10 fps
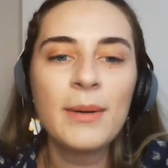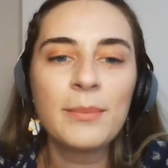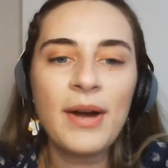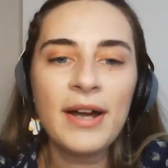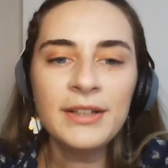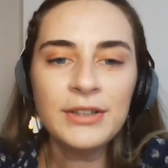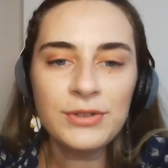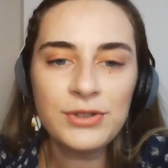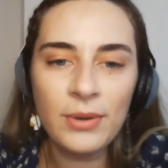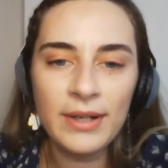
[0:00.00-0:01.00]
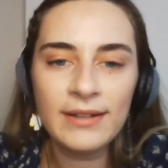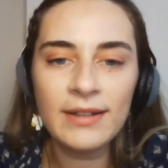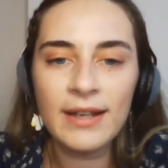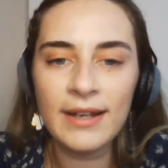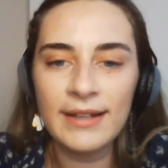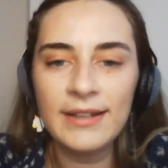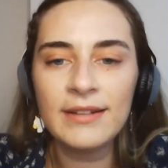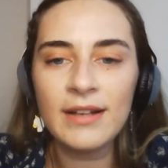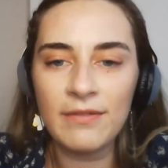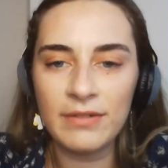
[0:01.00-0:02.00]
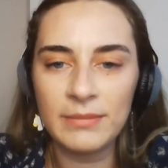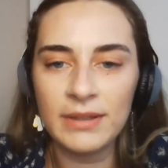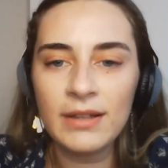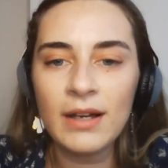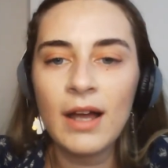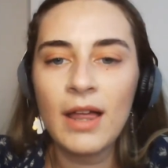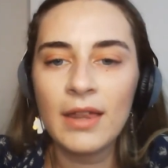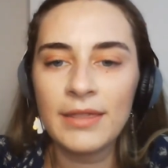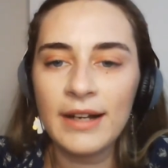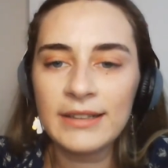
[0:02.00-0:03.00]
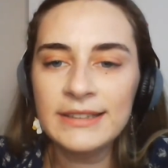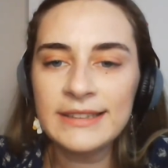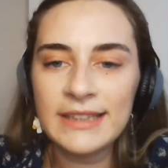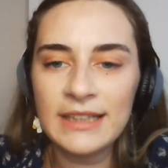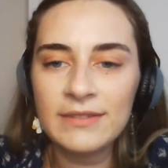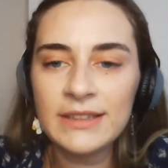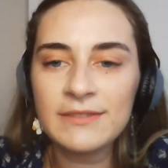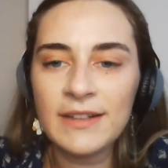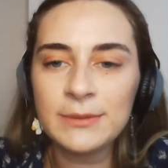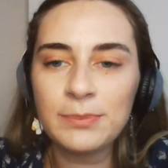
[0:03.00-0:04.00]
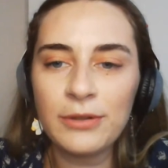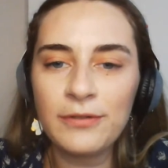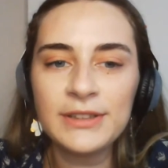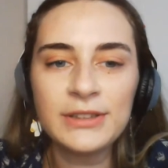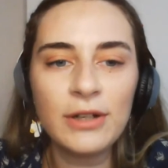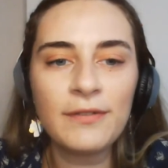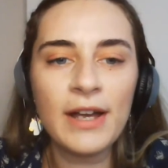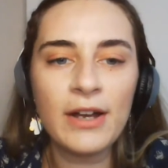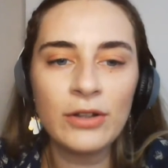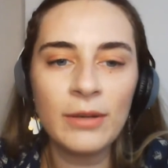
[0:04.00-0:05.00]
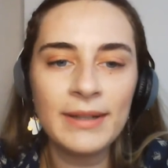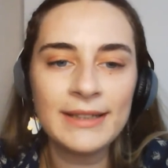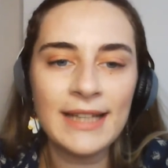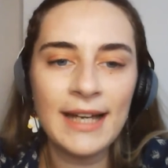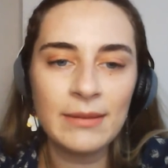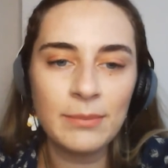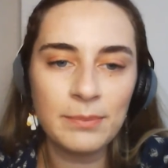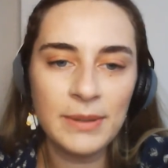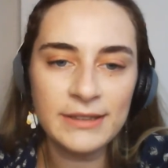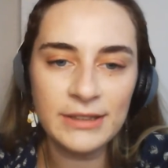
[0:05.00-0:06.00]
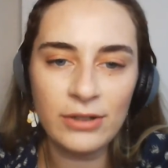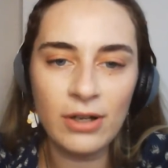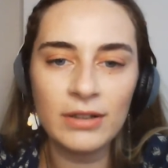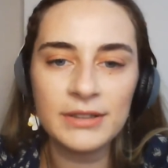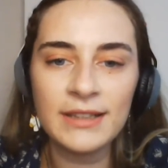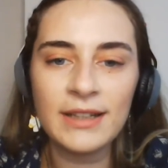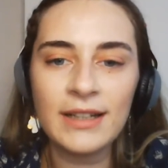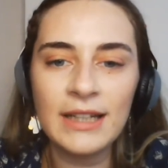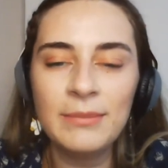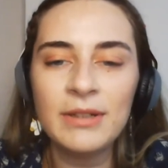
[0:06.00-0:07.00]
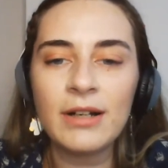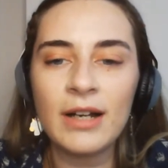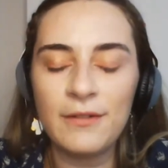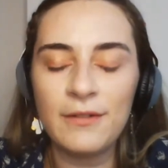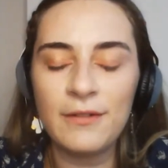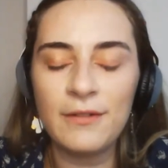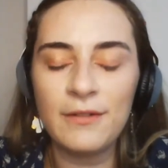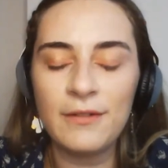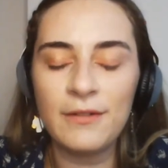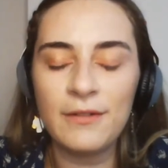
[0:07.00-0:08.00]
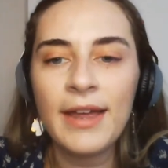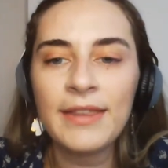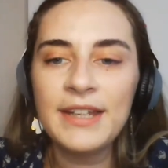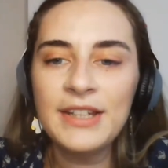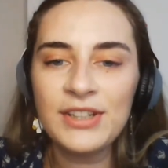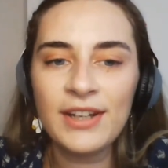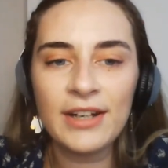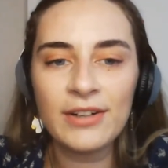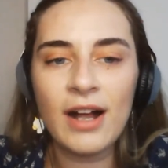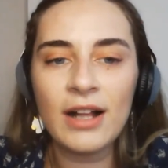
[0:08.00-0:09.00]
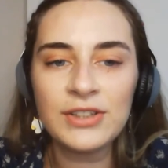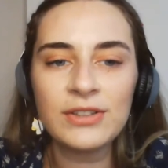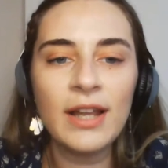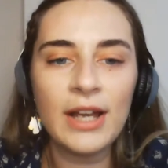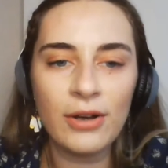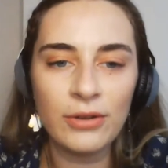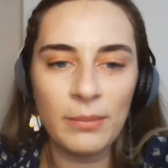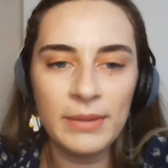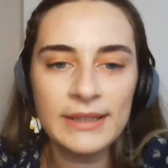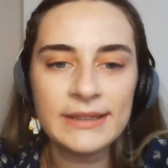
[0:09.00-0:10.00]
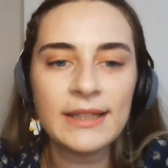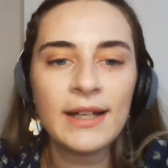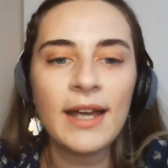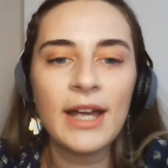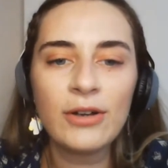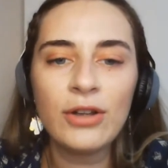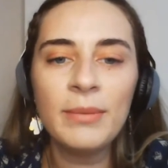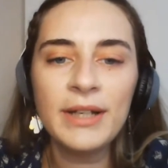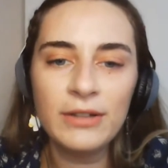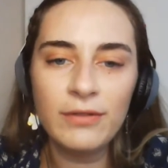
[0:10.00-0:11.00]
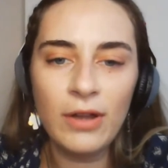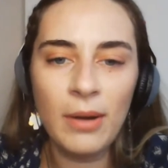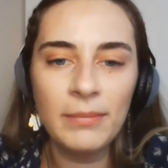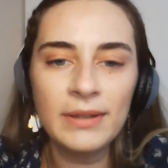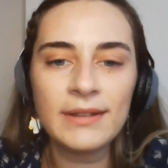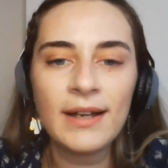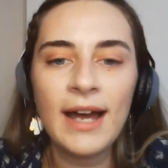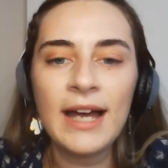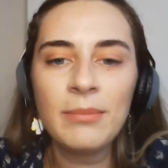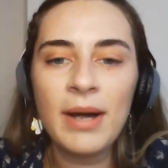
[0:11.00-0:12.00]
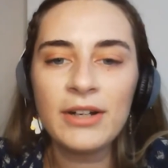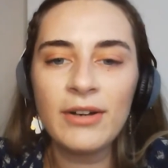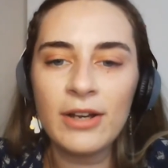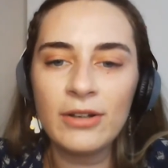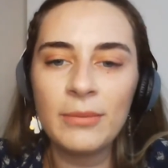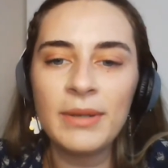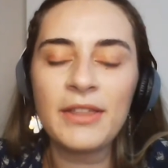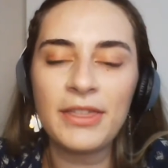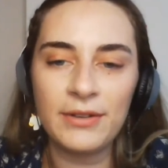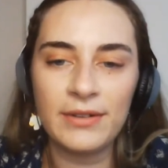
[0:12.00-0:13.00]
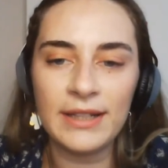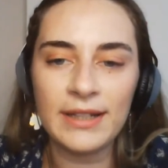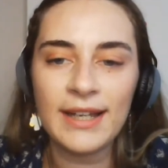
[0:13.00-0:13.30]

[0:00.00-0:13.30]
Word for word: Prior to joining the Canadian government, Dr. Stephens was professor of economics at Pitzer College in Clement, California, teaching agricultural economics, economic development, and microeconomic theory.